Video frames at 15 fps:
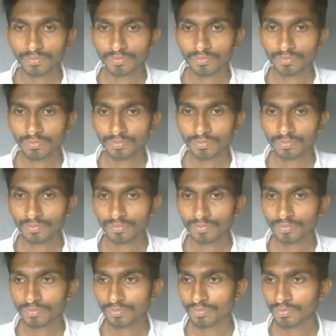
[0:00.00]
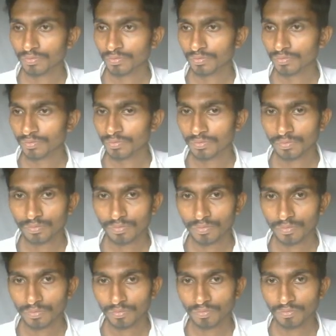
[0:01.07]
How the things,
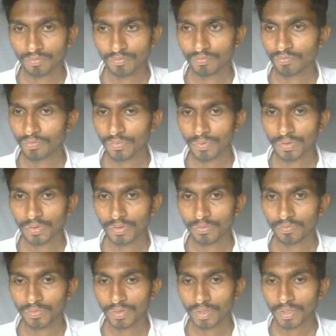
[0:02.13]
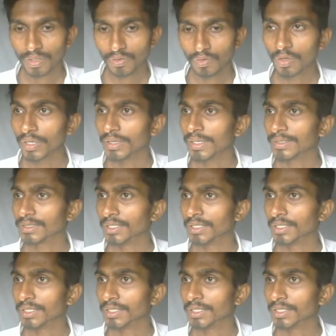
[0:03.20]
and how about the quality of the, okay, that's